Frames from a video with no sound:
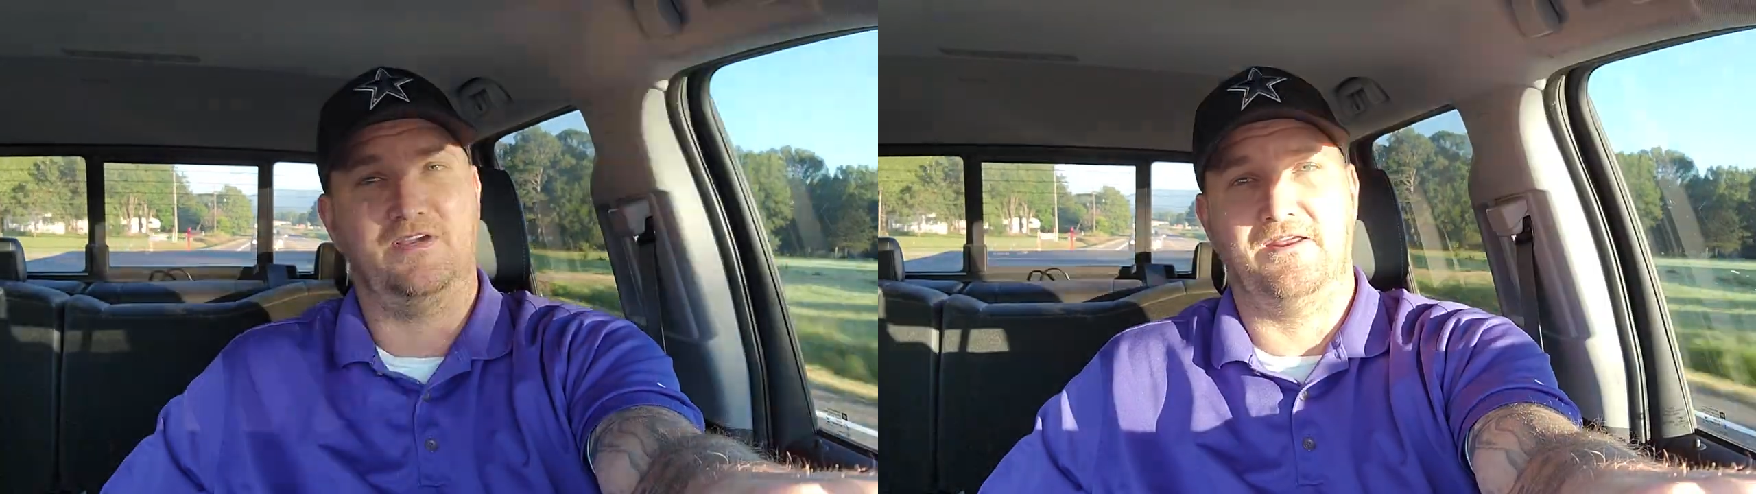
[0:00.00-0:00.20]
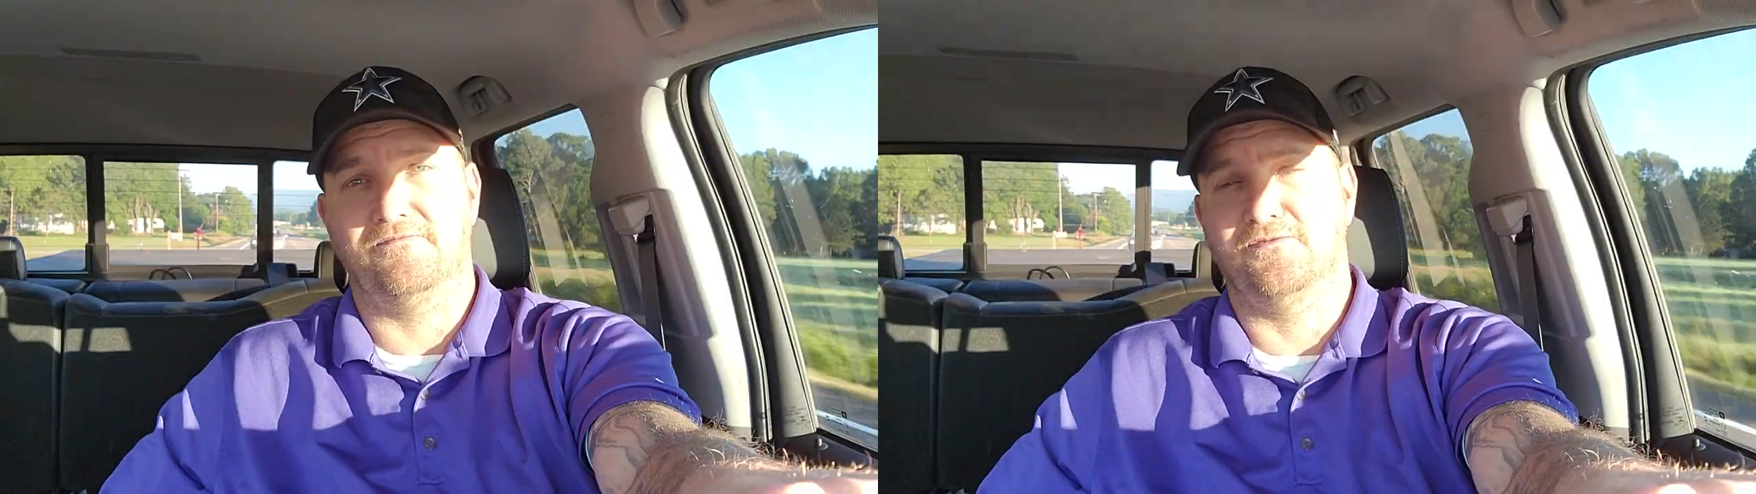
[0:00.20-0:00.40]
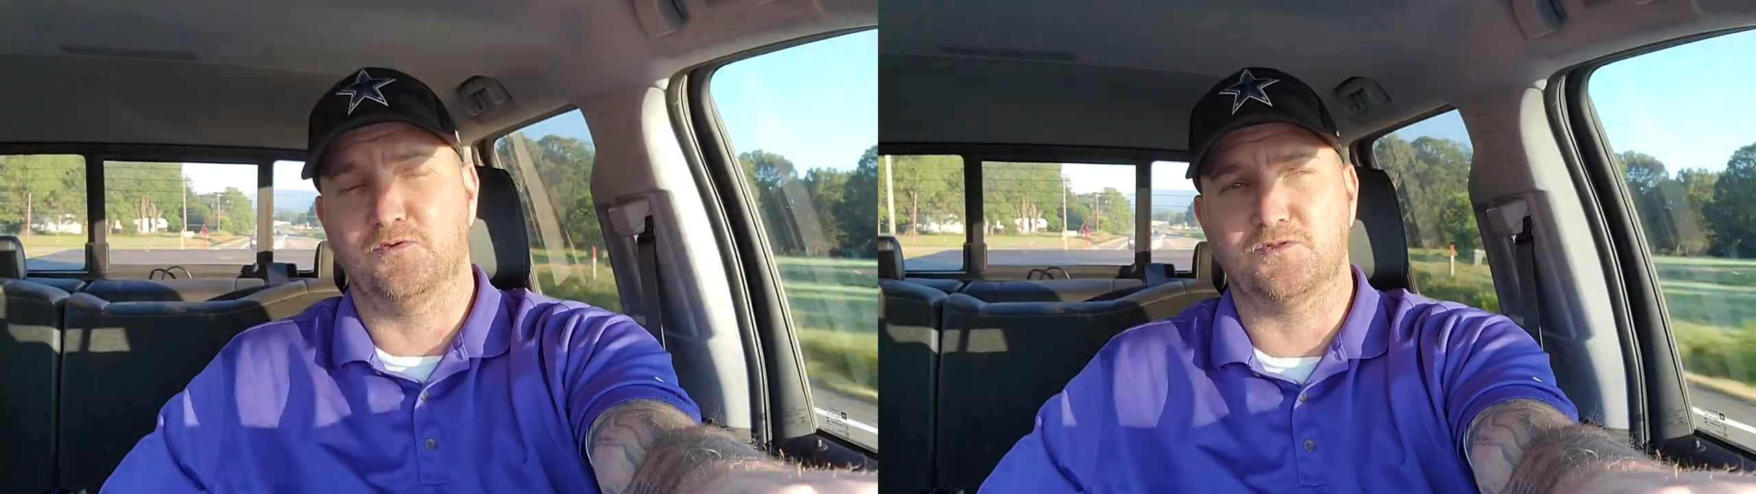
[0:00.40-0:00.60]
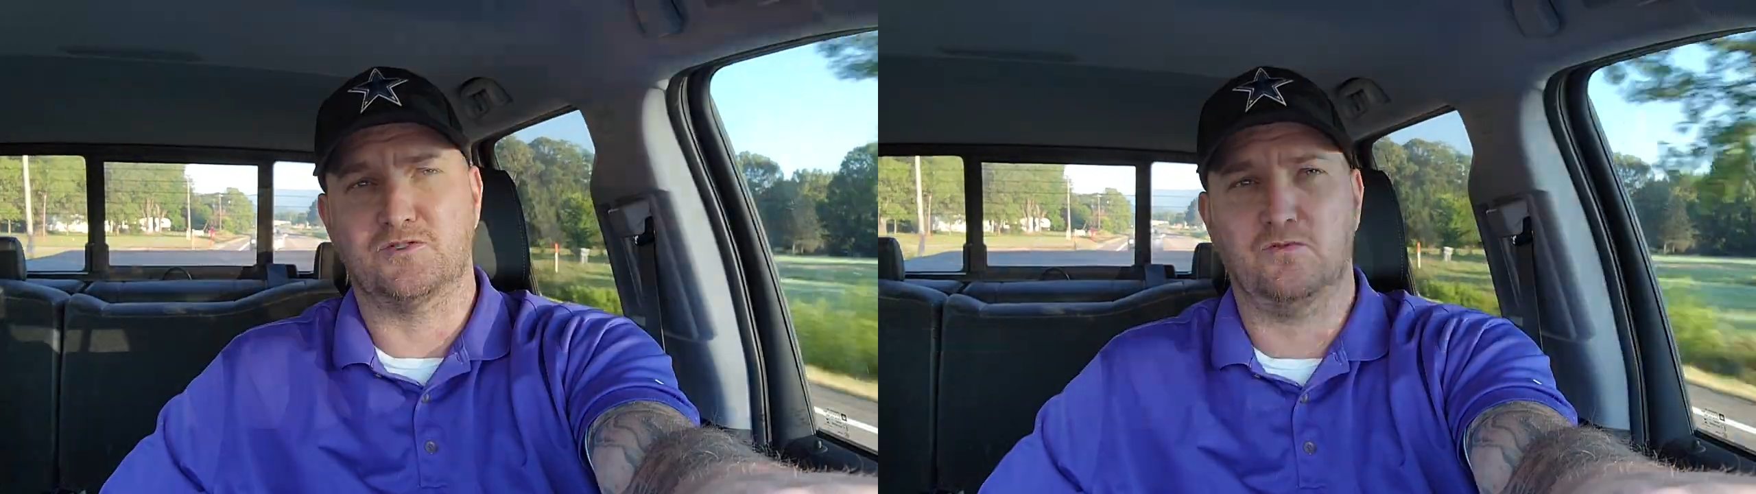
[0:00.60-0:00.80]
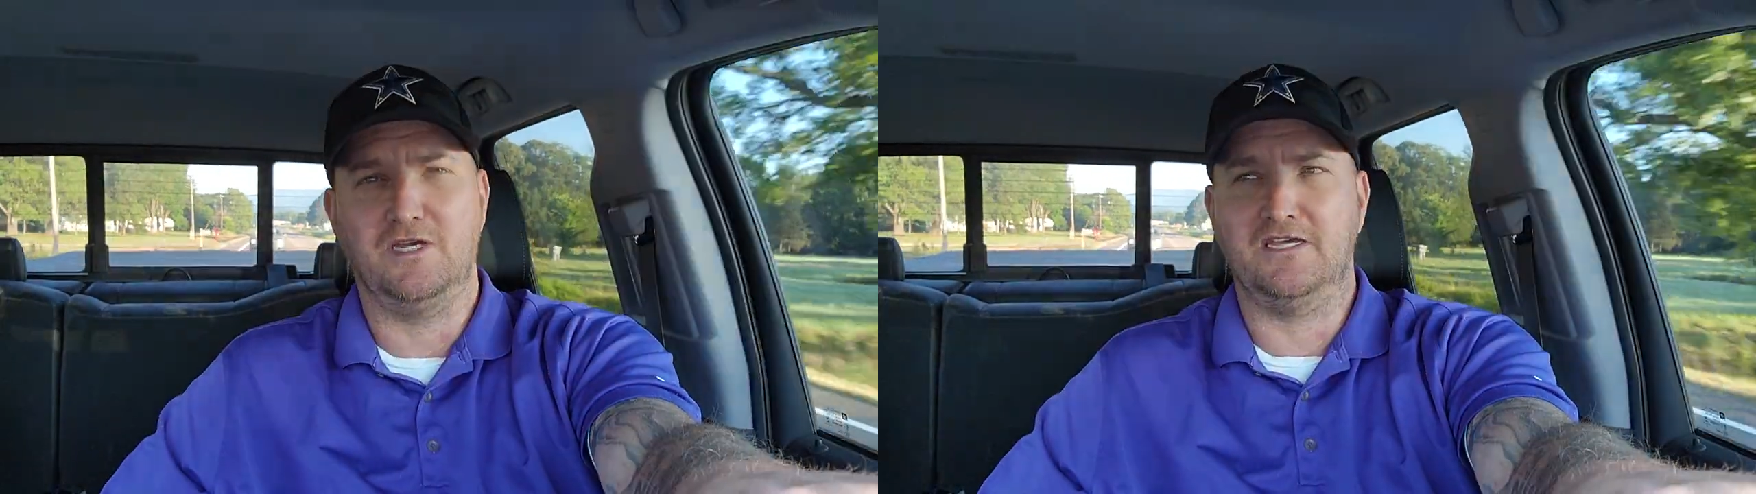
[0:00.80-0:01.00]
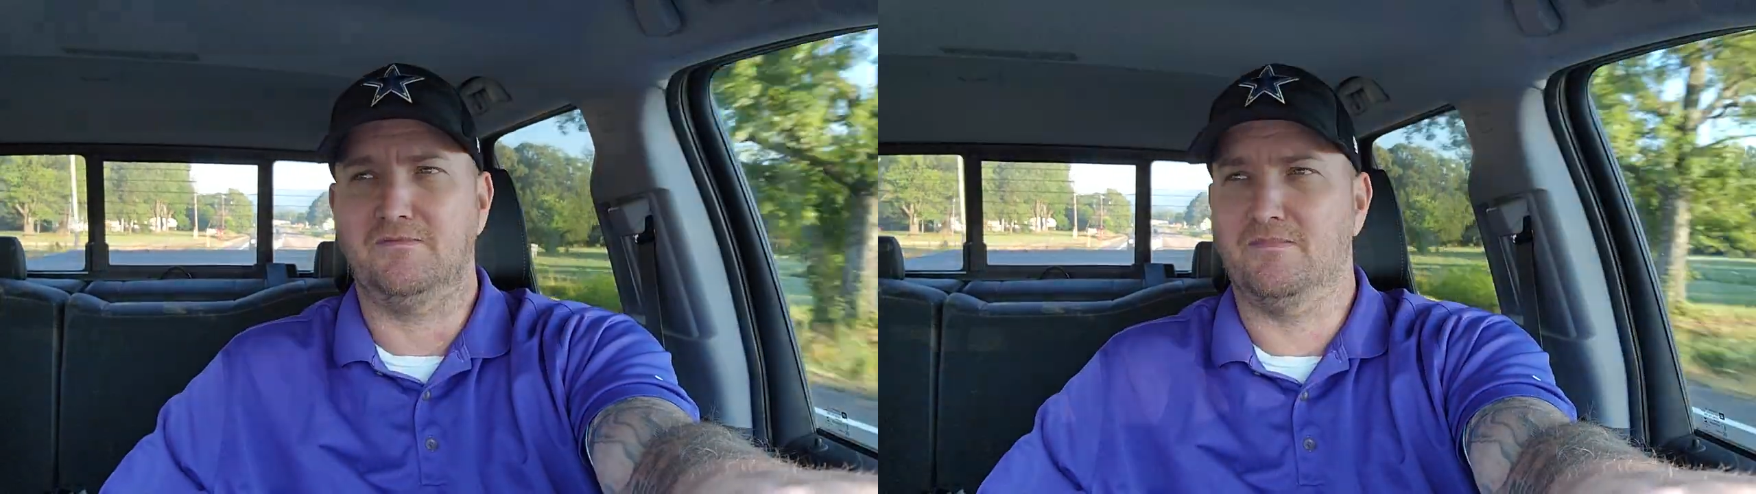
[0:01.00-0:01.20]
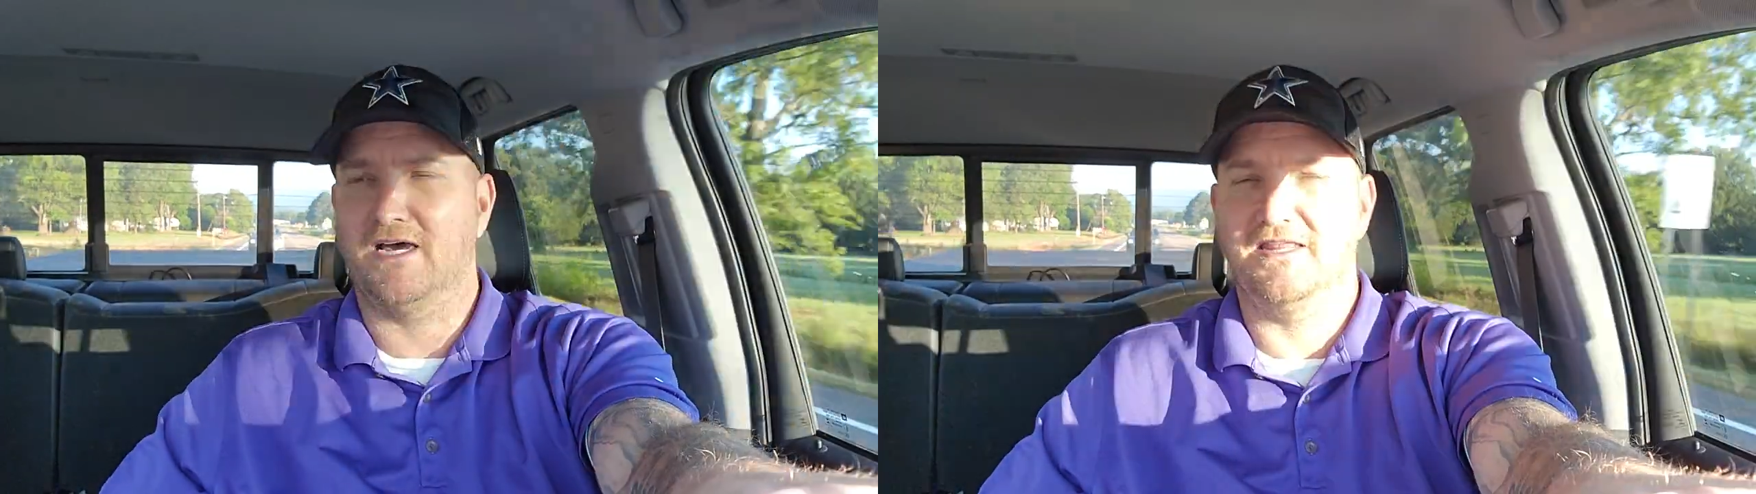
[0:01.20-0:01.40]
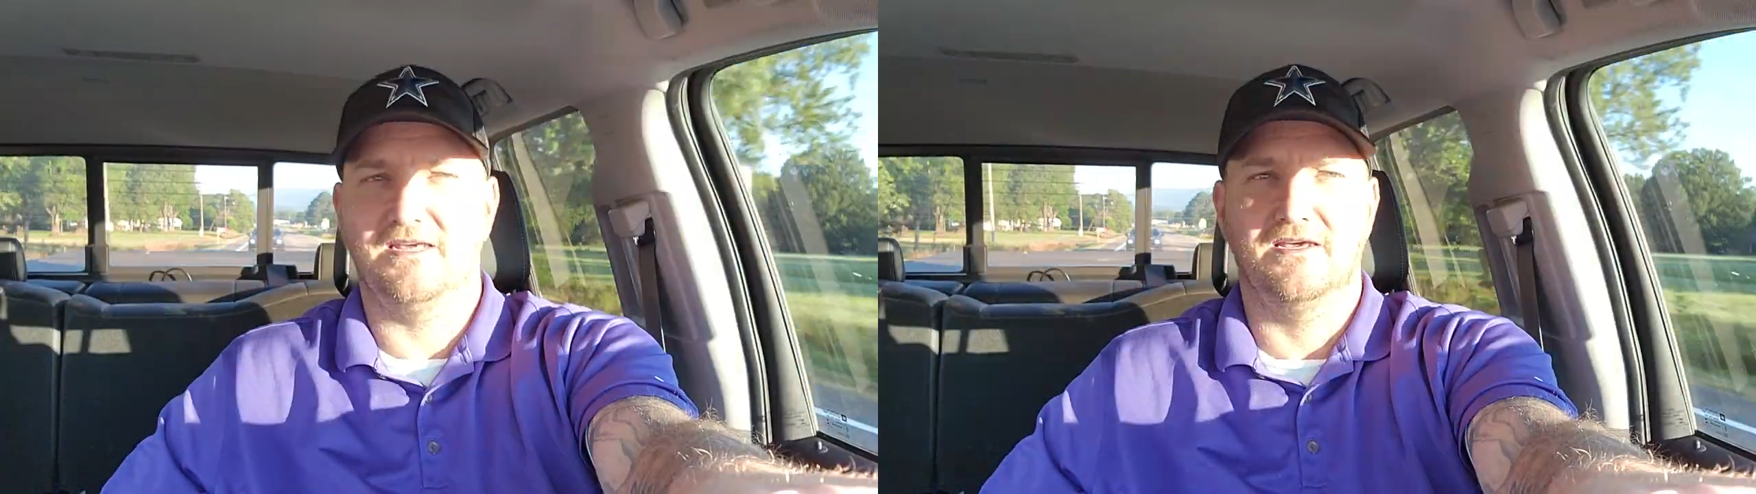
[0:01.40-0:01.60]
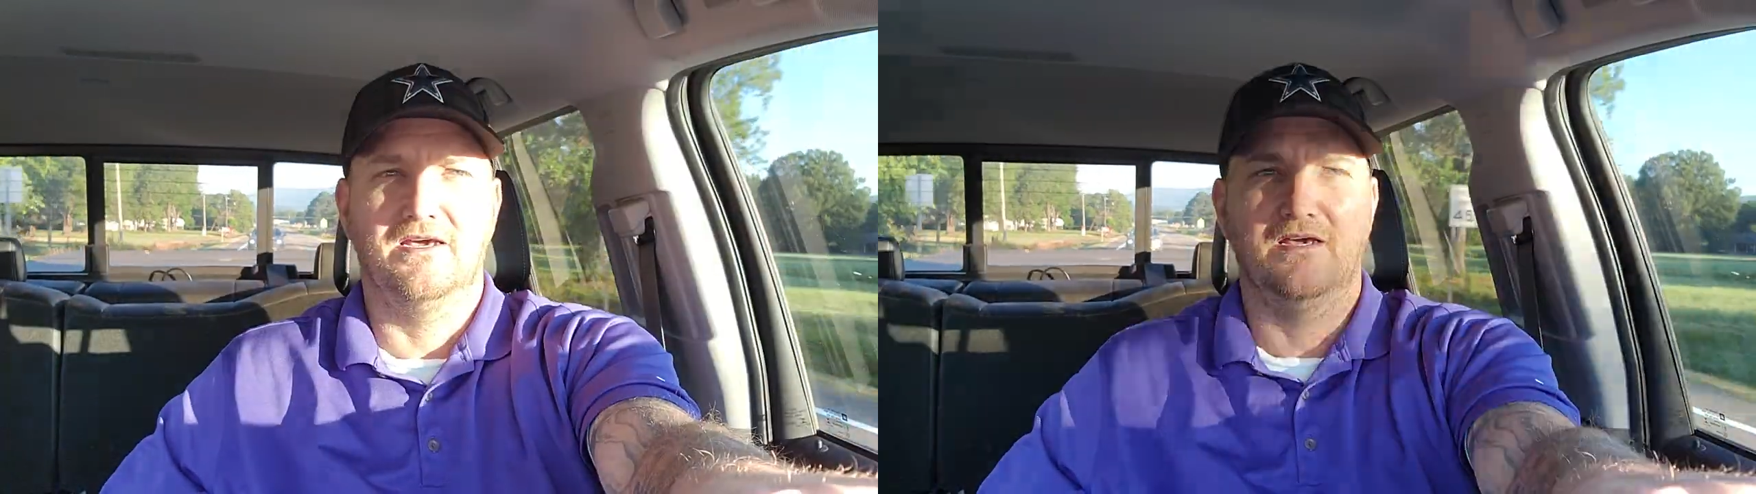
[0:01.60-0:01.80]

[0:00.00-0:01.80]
in full swing by the,